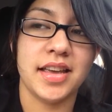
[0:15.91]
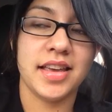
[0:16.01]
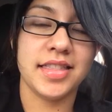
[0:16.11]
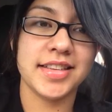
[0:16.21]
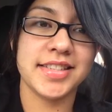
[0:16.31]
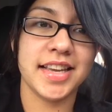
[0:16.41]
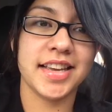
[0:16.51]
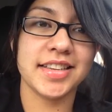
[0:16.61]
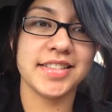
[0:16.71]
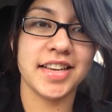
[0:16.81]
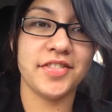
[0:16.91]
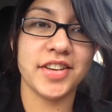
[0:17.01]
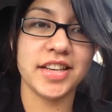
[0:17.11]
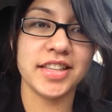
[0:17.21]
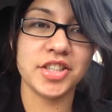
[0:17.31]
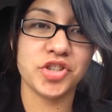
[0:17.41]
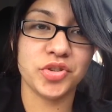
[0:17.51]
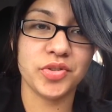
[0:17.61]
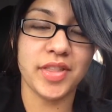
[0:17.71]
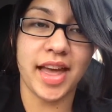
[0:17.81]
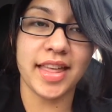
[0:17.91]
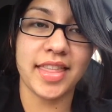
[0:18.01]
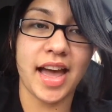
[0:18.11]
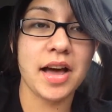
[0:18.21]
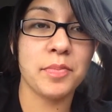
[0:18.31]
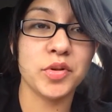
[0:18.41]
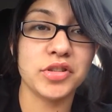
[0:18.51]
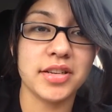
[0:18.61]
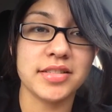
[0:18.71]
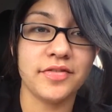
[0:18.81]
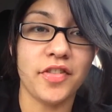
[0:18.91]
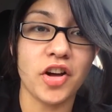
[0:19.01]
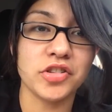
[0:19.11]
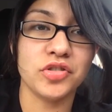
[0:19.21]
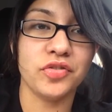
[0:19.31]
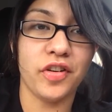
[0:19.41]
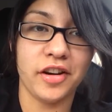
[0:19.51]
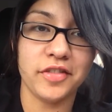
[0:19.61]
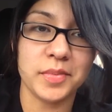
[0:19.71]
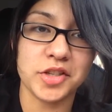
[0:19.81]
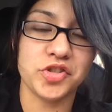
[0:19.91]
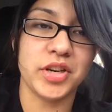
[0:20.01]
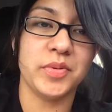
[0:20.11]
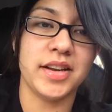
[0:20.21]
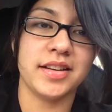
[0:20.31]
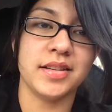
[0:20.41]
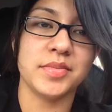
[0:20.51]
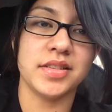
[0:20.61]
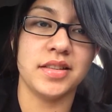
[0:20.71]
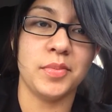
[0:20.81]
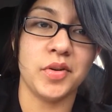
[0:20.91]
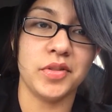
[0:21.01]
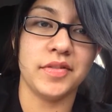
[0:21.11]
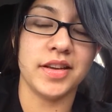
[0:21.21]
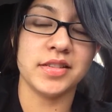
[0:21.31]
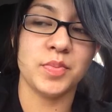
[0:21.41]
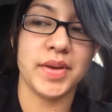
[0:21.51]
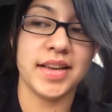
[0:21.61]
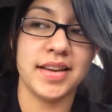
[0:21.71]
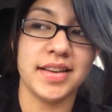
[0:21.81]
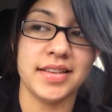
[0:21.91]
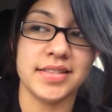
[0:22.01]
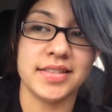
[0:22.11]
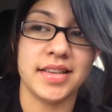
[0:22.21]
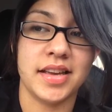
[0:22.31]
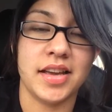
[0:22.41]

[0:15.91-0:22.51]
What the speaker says: And the saying is definitely true that the apple doesn't fall too far from the tree when it comes to the both of us, because